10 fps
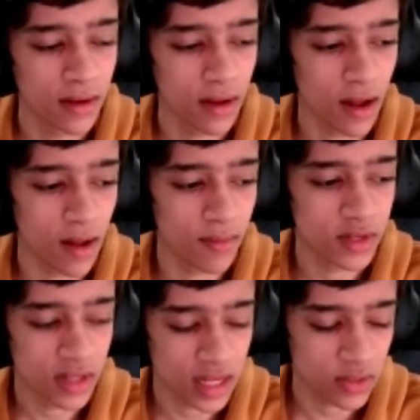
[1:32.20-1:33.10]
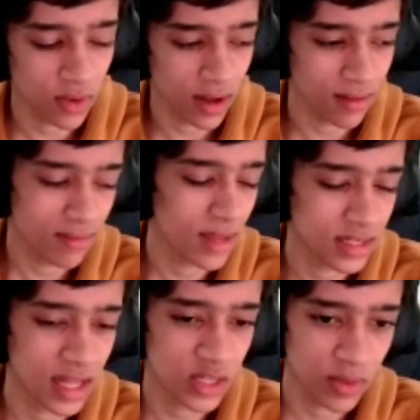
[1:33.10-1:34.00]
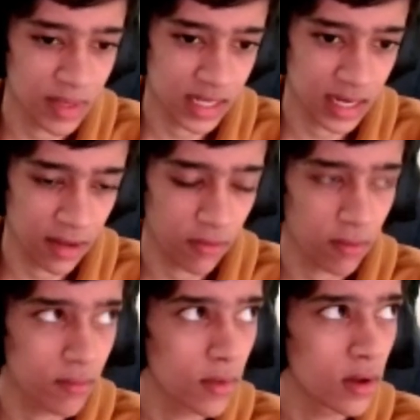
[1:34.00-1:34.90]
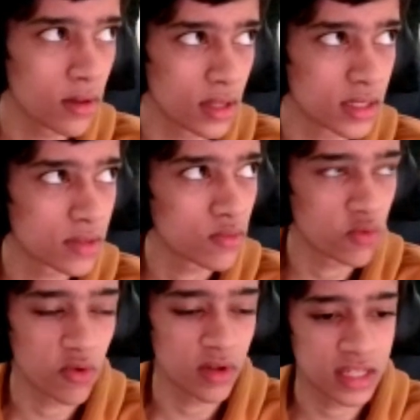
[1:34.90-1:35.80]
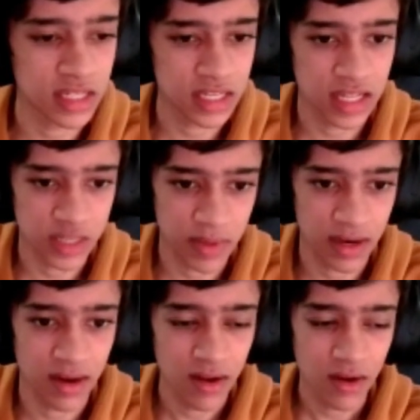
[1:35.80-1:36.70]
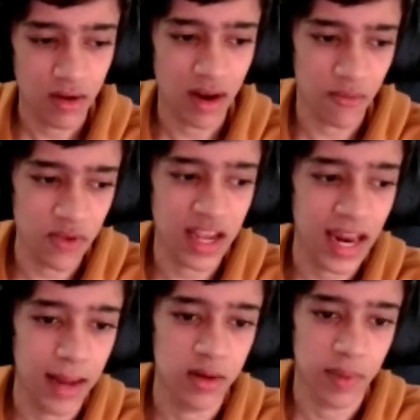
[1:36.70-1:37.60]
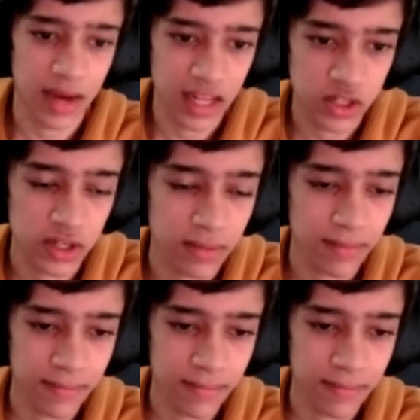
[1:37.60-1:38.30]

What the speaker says: So that's where the basic idea from, this ruined city that's been like, reclaimed by nature.